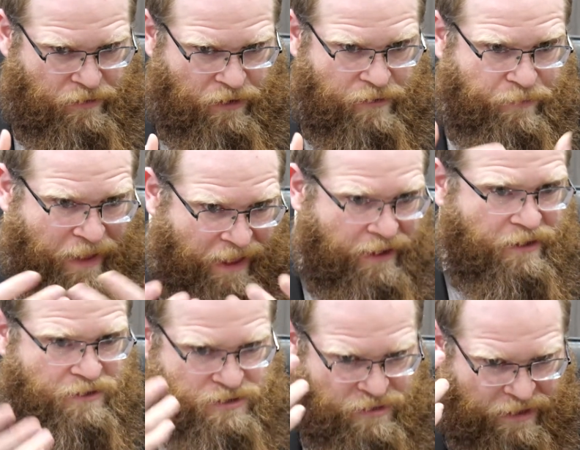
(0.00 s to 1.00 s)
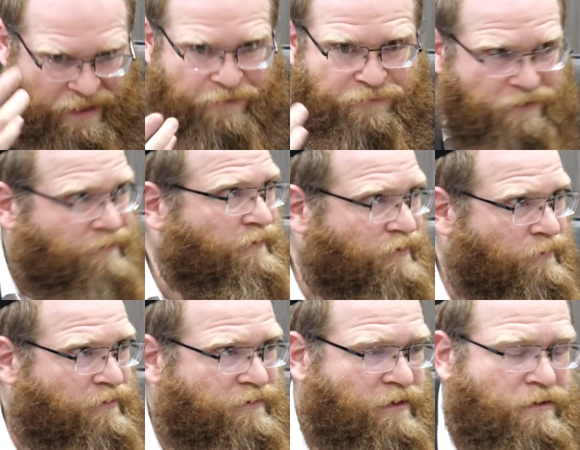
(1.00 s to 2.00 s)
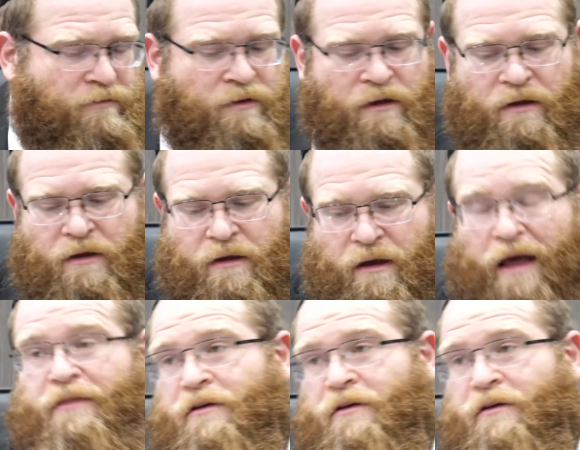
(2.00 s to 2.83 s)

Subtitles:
unpackage the gift of Avram Avinu. On